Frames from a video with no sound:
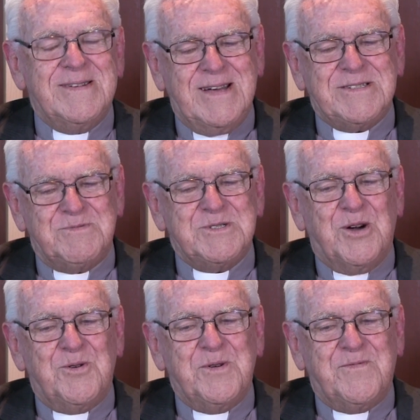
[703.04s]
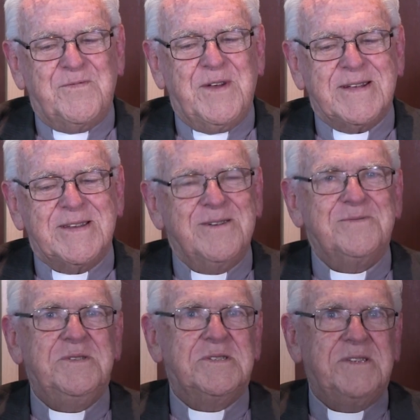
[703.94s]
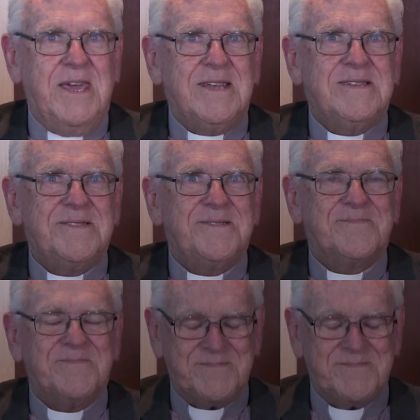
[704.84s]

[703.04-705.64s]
as a result of reflecting on this text.